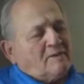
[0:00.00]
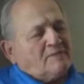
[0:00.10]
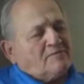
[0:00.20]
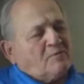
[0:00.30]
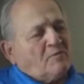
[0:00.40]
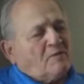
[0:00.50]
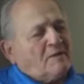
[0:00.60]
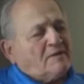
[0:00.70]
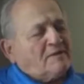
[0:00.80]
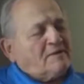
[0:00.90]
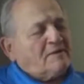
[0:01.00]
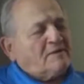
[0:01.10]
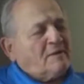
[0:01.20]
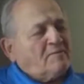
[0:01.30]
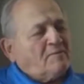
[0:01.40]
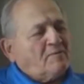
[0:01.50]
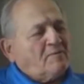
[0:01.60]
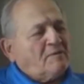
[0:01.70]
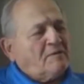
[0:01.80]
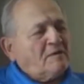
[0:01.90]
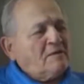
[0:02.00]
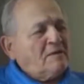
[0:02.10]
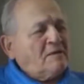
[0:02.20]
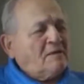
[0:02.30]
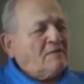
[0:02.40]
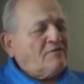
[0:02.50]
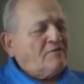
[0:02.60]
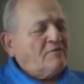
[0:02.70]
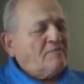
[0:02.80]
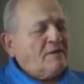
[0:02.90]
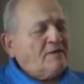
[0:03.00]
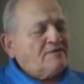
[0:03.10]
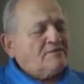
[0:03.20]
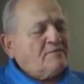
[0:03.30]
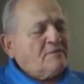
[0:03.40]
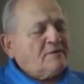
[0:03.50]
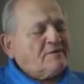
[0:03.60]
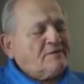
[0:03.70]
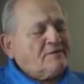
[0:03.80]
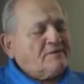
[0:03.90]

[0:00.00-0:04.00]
baseball at Temple at third base, but